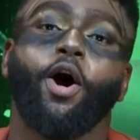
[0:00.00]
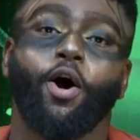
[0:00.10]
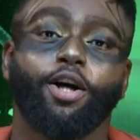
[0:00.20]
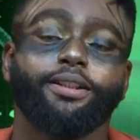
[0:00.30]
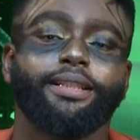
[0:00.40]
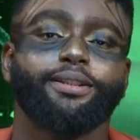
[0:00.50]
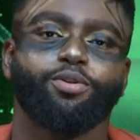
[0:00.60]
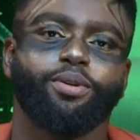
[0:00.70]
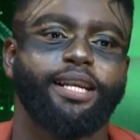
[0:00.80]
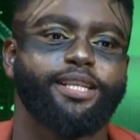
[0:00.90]
on
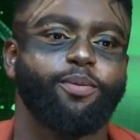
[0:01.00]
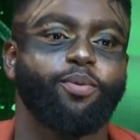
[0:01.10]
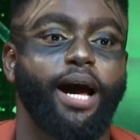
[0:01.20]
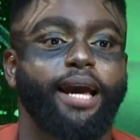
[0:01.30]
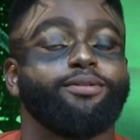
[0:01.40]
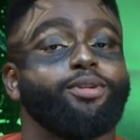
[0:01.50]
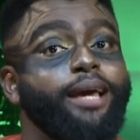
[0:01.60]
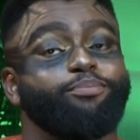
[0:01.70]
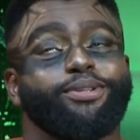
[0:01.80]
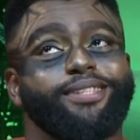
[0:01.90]
to the next people. I, I
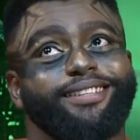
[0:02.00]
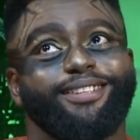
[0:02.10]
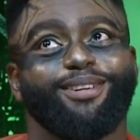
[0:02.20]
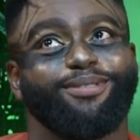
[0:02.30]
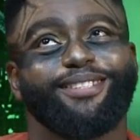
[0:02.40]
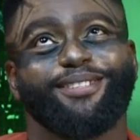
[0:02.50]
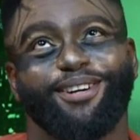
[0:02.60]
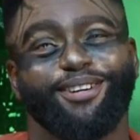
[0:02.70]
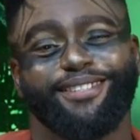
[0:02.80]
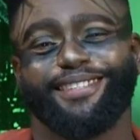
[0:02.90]
particularly love this
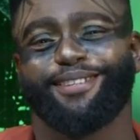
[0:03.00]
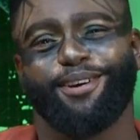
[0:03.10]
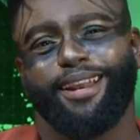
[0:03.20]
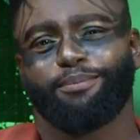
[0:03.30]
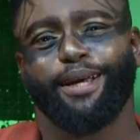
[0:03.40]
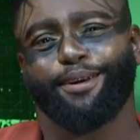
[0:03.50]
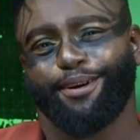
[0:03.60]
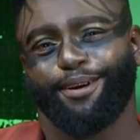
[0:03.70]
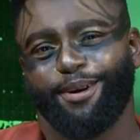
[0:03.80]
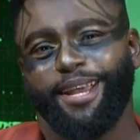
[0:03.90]
girl because this girl, like my
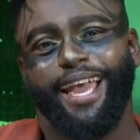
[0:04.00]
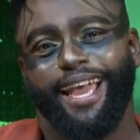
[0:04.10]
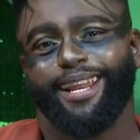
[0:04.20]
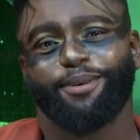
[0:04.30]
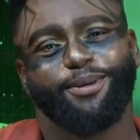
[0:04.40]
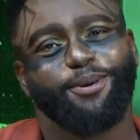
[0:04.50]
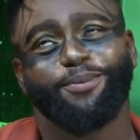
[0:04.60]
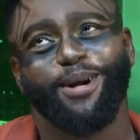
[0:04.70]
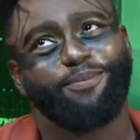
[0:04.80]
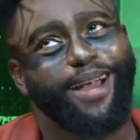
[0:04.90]
girl, and like we go
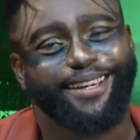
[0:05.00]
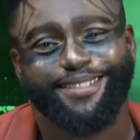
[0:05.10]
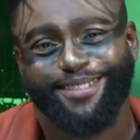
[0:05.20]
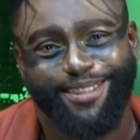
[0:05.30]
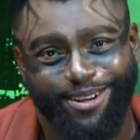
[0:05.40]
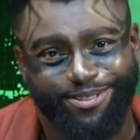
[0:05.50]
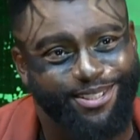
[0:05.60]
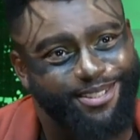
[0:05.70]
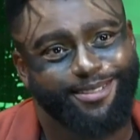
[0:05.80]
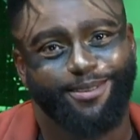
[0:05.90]
way back and stuff because
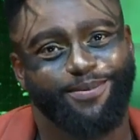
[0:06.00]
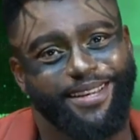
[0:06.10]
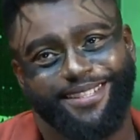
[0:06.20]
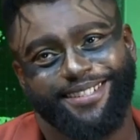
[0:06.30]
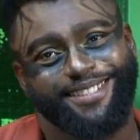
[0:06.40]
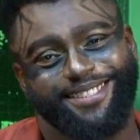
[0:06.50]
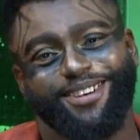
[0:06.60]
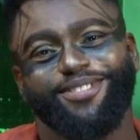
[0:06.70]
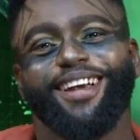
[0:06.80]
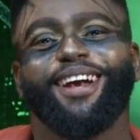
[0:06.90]
she's okay. amazing and
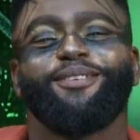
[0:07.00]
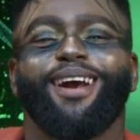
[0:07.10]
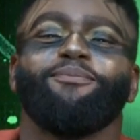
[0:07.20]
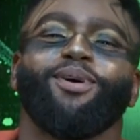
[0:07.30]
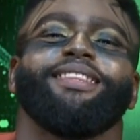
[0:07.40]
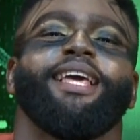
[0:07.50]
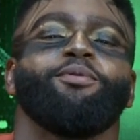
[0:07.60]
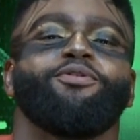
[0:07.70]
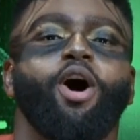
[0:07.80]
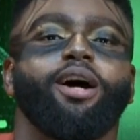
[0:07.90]
stuff. Mm -hmm. Right, but then
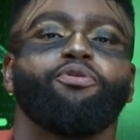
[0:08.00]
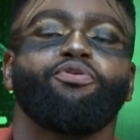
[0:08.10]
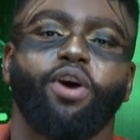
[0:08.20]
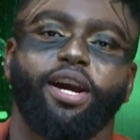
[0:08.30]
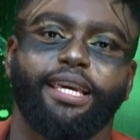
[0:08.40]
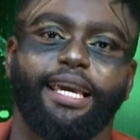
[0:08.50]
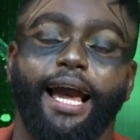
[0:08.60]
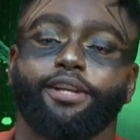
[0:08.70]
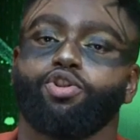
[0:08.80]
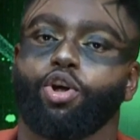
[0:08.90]
we've got Fergie
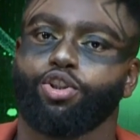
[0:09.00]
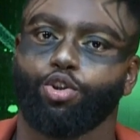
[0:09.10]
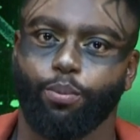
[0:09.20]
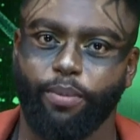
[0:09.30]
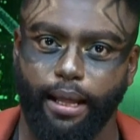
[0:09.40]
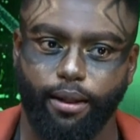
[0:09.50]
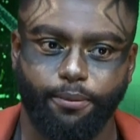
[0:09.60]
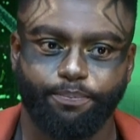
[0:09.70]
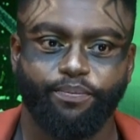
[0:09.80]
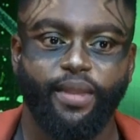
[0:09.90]
and Josh Duhamel.
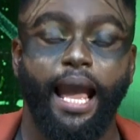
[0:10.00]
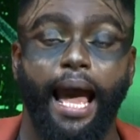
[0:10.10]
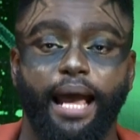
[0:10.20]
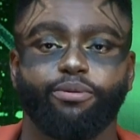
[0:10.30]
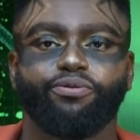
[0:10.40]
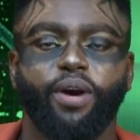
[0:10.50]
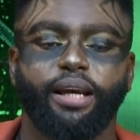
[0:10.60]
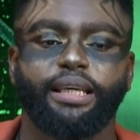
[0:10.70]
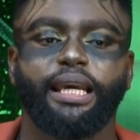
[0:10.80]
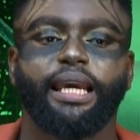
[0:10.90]
And
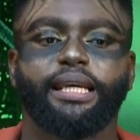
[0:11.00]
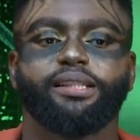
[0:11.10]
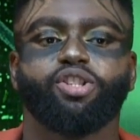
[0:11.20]
Fergie is